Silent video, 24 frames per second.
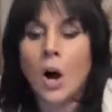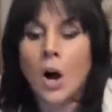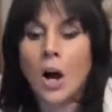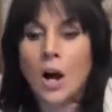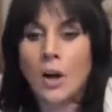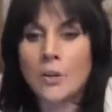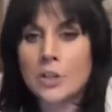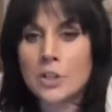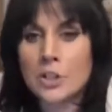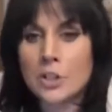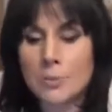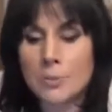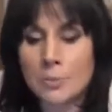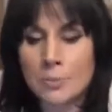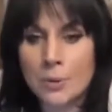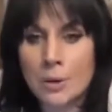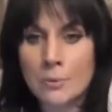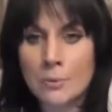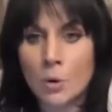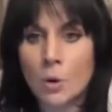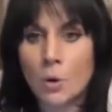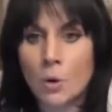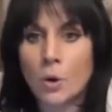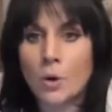on the
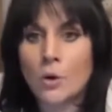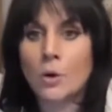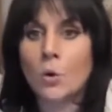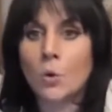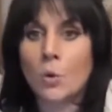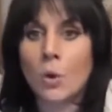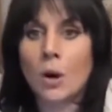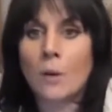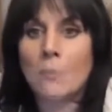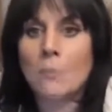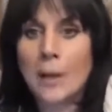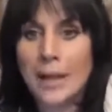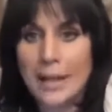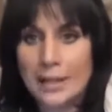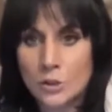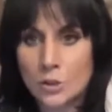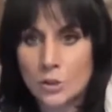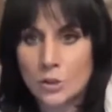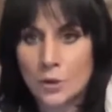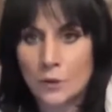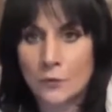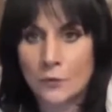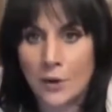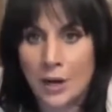Supreme Court who are
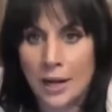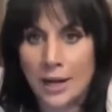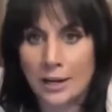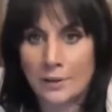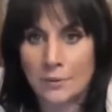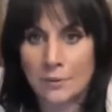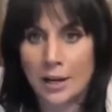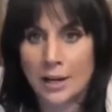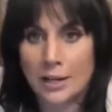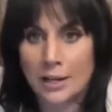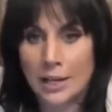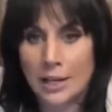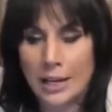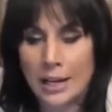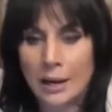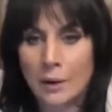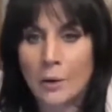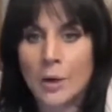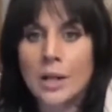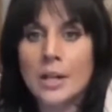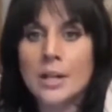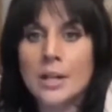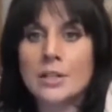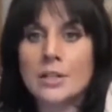petrified right
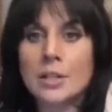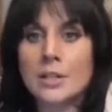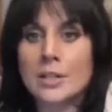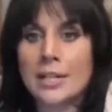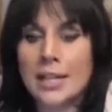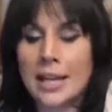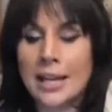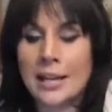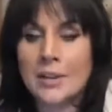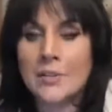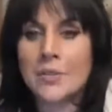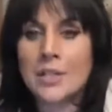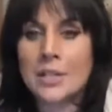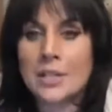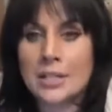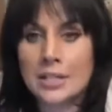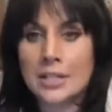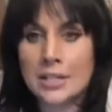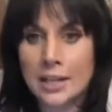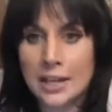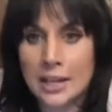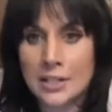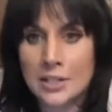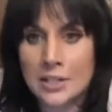now to take
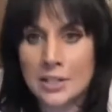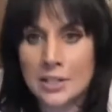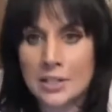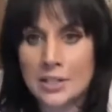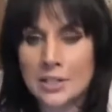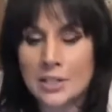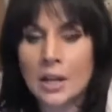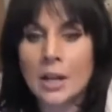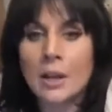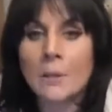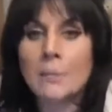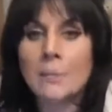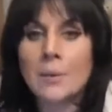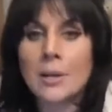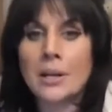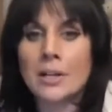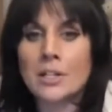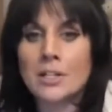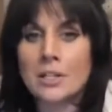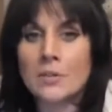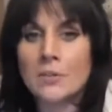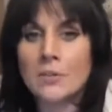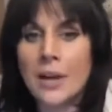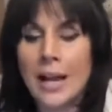these cases
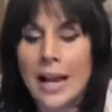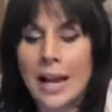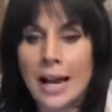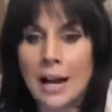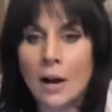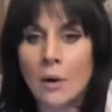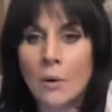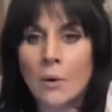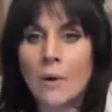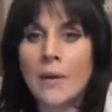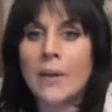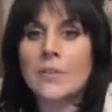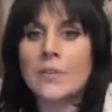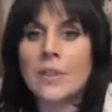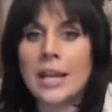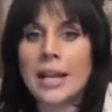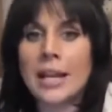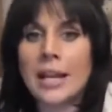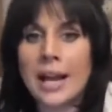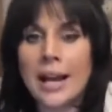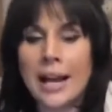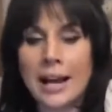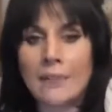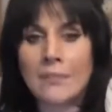because of how
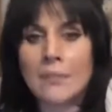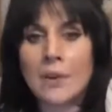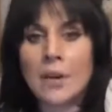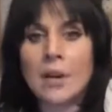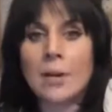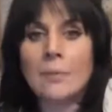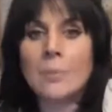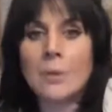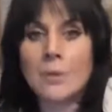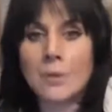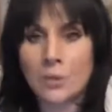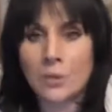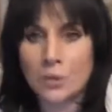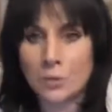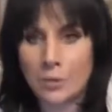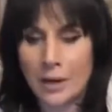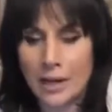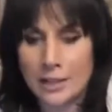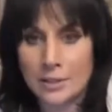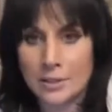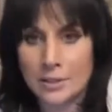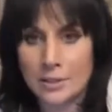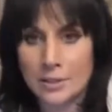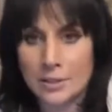they have been
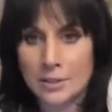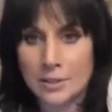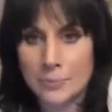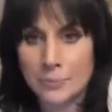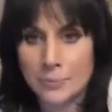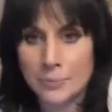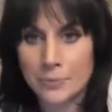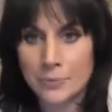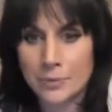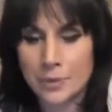threatened.